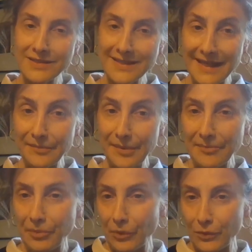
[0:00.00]
seeing
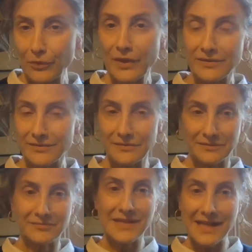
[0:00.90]
people
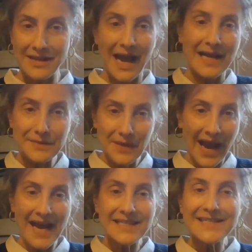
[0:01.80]

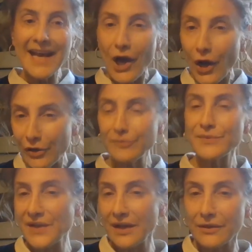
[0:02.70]
as their
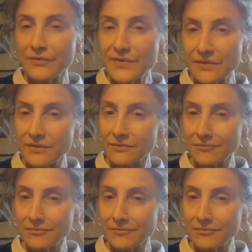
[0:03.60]
home selves,